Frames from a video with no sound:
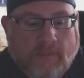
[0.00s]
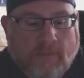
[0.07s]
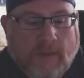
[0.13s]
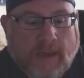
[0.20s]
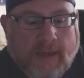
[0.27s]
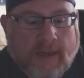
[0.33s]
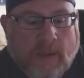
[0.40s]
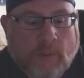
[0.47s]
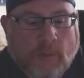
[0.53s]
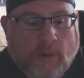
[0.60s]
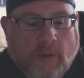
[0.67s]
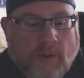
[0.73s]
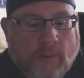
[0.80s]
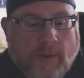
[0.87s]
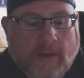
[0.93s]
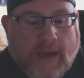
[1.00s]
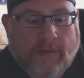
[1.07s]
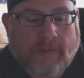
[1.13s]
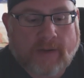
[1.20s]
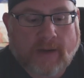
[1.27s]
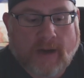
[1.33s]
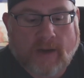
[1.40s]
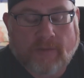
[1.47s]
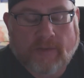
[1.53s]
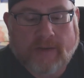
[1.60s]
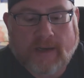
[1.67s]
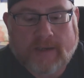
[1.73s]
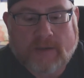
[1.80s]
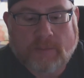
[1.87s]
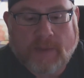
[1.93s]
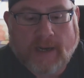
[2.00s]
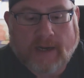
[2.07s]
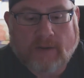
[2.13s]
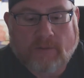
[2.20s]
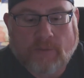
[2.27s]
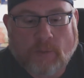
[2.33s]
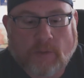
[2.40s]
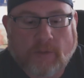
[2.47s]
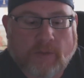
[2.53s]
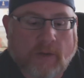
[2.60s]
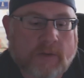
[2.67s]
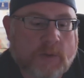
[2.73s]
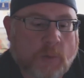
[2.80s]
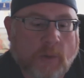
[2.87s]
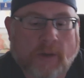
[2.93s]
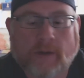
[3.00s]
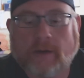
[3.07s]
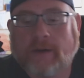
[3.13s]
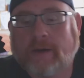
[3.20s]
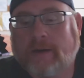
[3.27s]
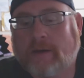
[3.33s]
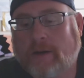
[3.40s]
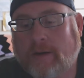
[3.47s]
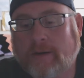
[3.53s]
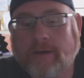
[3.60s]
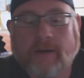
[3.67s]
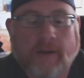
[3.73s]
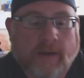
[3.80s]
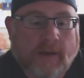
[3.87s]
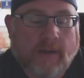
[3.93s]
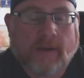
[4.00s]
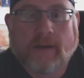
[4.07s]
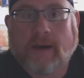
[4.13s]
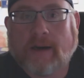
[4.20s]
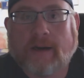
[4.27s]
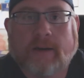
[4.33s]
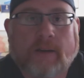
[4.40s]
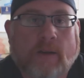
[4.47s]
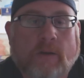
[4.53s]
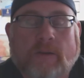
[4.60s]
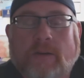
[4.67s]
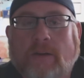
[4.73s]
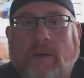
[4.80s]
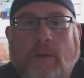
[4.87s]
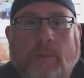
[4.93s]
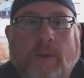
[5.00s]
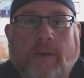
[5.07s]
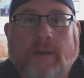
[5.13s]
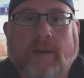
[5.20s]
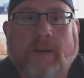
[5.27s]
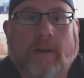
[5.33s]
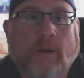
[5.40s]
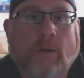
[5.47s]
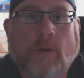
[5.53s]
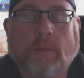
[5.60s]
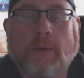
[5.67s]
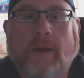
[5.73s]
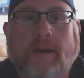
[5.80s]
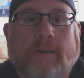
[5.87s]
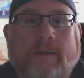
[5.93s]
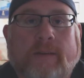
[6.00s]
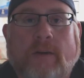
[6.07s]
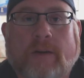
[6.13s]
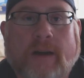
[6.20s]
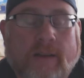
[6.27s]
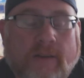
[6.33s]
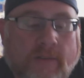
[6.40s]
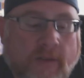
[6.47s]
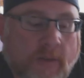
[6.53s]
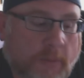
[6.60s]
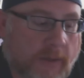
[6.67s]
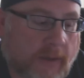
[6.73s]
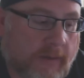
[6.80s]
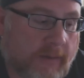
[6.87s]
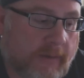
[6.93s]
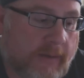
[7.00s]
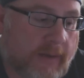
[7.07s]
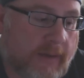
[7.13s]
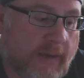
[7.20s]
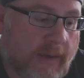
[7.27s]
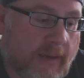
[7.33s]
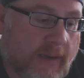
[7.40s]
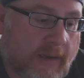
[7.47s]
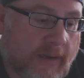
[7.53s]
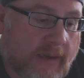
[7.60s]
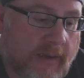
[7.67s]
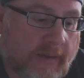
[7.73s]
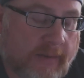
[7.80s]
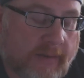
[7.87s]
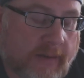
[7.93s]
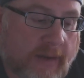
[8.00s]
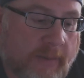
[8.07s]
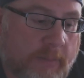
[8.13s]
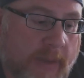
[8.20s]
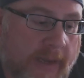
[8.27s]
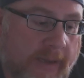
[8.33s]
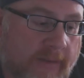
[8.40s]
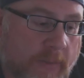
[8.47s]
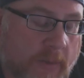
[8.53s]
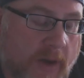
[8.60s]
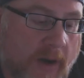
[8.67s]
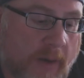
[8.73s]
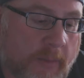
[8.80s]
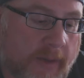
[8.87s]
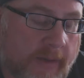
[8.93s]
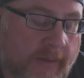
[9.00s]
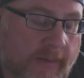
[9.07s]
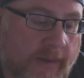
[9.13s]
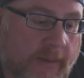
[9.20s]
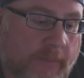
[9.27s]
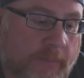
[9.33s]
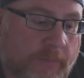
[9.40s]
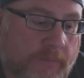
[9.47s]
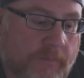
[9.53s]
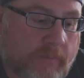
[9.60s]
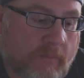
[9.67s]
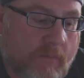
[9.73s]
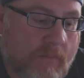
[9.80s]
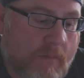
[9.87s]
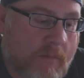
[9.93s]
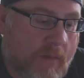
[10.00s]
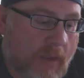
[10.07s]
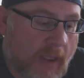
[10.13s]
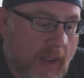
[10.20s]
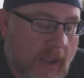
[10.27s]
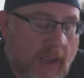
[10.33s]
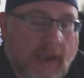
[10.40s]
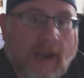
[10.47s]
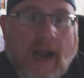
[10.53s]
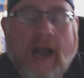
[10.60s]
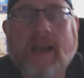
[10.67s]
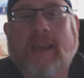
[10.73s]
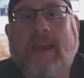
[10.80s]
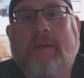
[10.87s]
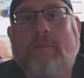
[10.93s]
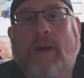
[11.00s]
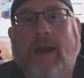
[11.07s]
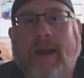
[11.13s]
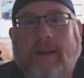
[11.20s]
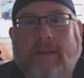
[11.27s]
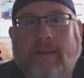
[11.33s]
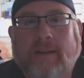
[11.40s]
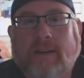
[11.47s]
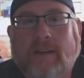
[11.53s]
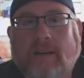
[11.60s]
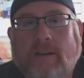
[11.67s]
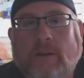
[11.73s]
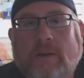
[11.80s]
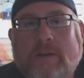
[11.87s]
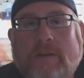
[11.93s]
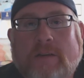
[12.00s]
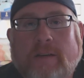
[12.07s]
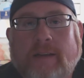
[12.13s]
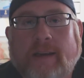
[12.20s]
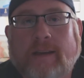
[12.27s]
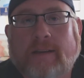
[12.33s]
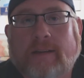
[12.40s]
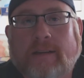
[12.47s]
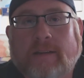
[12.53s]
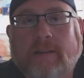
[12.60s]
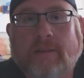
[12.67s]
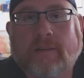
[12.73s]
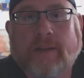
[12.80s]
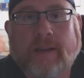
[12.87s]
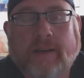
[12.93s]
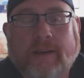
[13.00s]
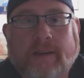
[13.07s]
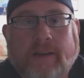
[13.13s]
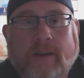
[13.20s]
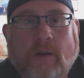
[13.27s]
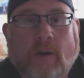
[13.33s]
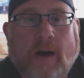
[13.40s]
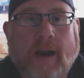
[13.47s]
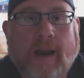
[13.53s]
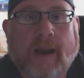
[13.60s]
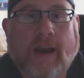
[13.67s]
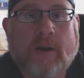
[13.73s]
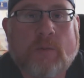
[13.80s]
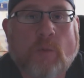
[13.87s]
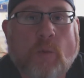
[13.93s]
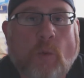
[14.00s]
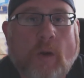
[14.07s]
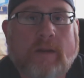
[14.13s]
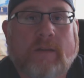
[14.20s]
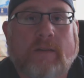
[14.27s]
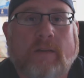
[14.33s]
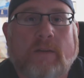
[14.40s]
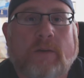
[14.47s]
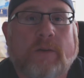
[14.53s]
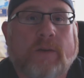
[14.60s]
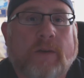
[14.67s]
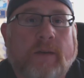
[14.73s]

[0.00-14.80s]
and we're having a conversation back and forth on Twitter and on YouTube and Google Plus and all kinds of other places that he's made some comments. And I came back to the conclusion that I want to